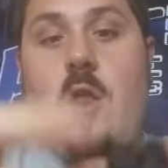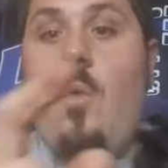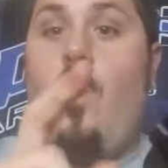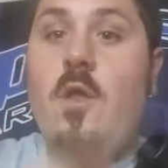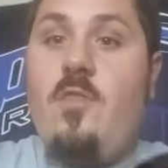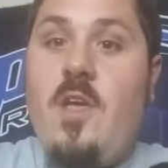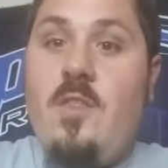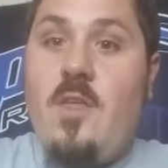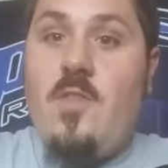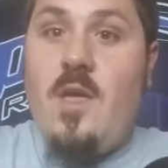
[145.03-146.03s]
One
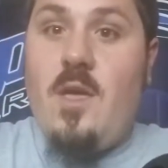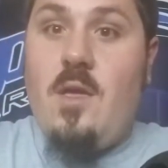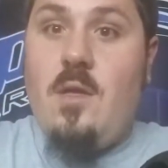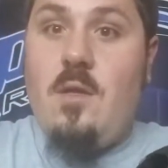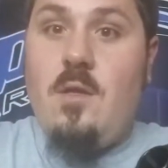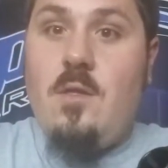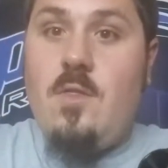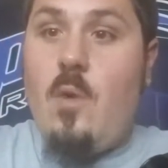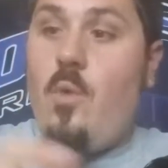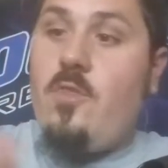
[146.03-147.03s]
thing that
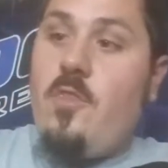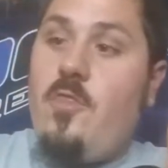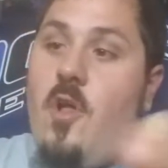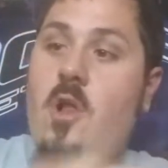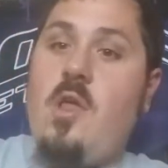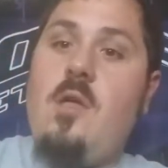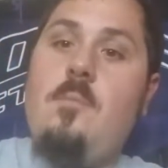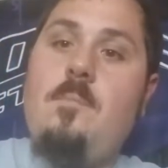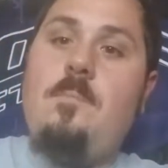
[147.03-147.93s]
with the 30,